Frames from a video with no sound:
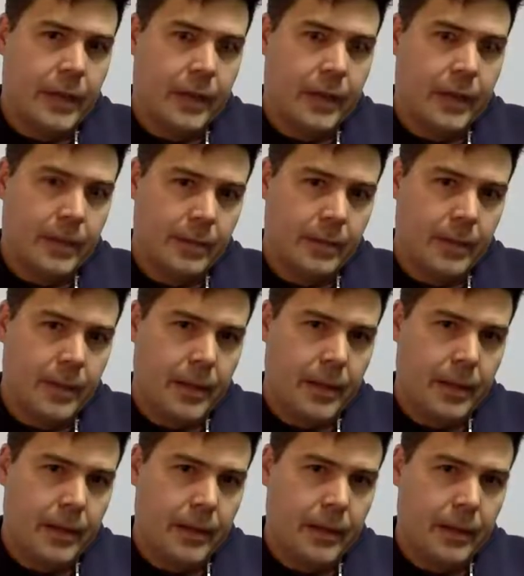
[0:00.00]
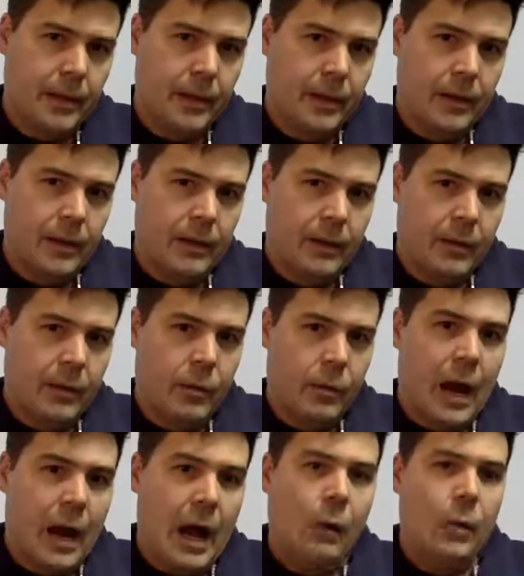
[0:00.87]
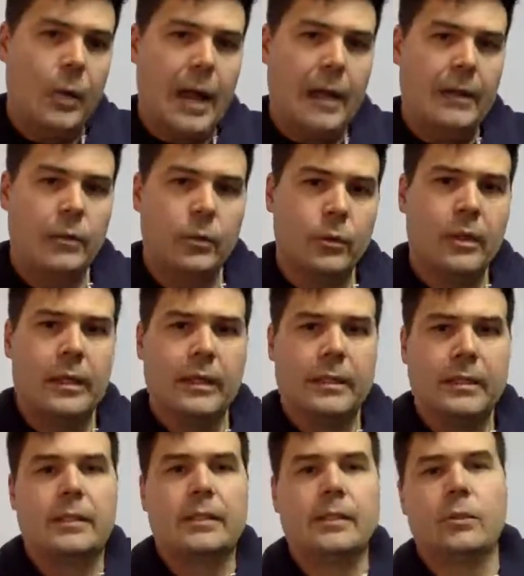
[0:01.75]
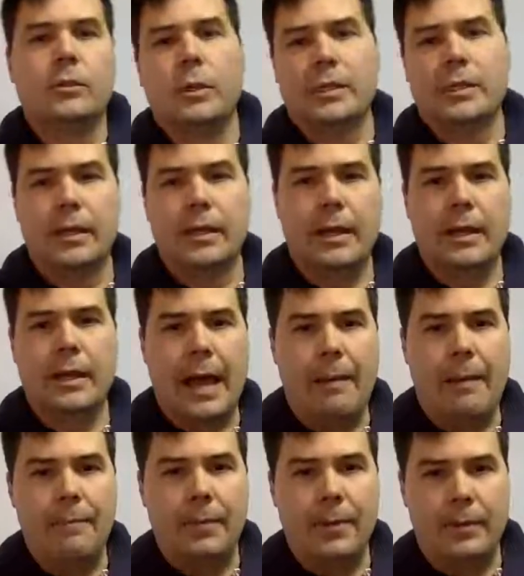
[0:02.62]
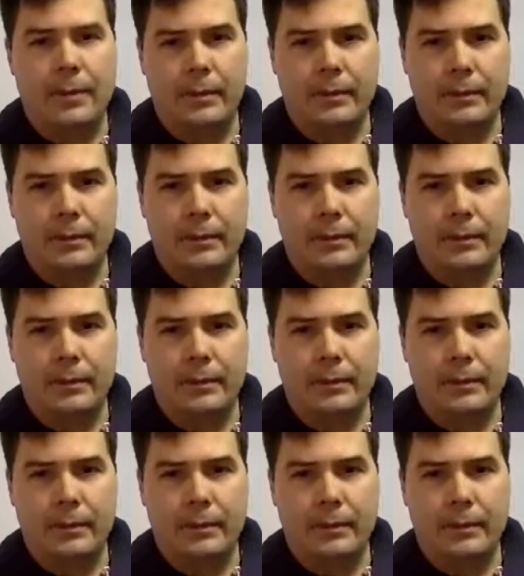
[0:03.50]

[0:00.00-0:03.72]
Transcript: somebody, well, when I do this, this is what's going to happen.